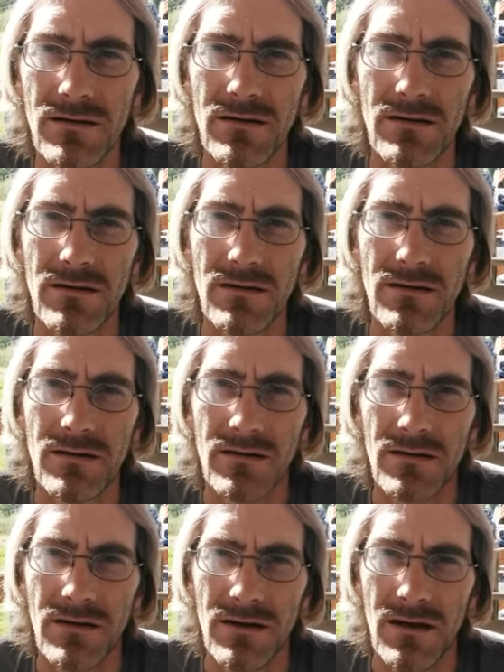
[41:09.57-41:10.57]

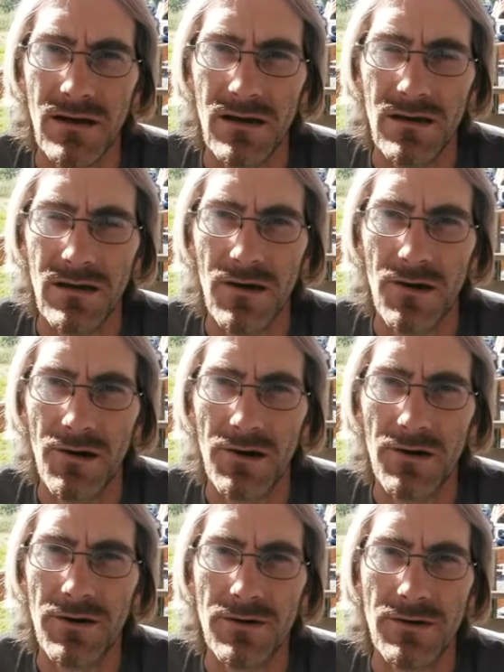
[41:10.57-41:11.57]

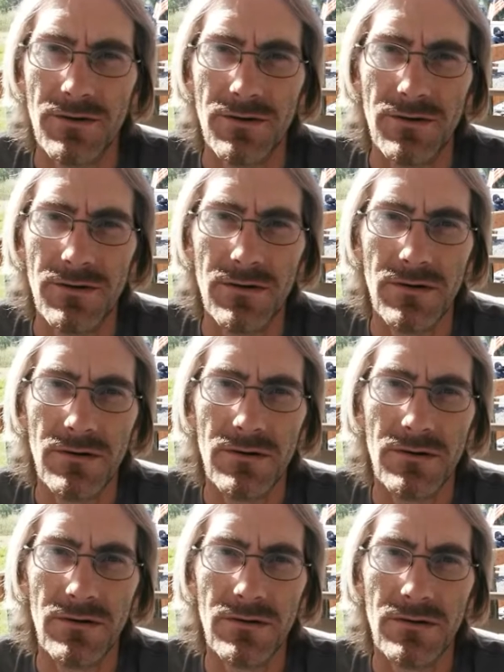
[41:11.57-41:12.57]

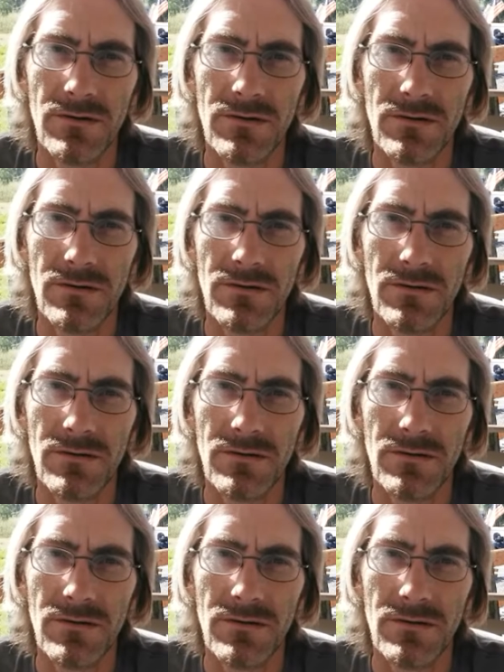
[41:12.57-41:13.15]
Nothing is said.